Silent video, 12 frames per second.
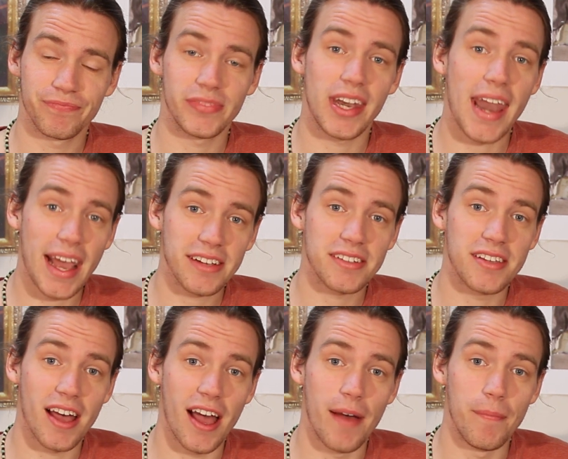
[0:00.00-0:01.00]
next
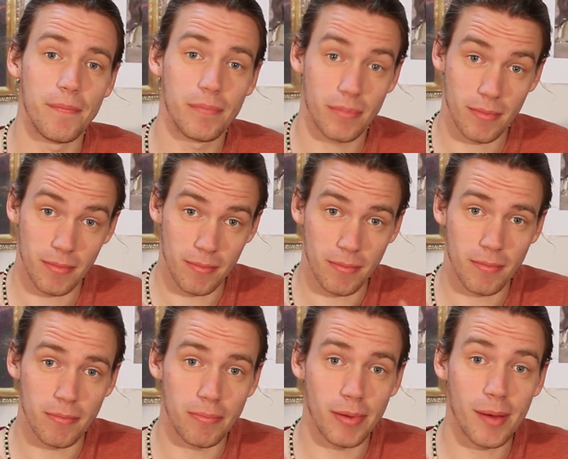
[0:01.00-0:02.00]
time.
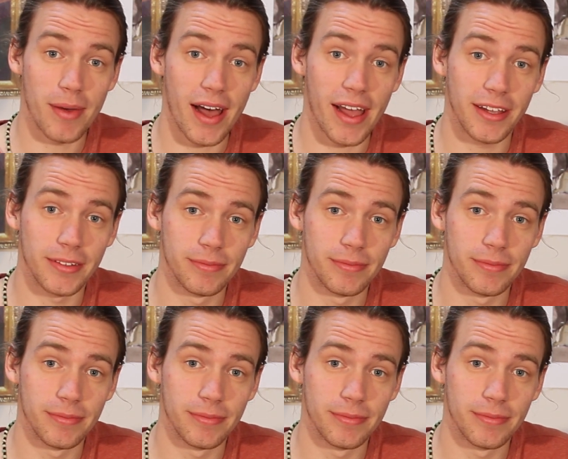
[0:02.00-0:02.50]
Bye-bye.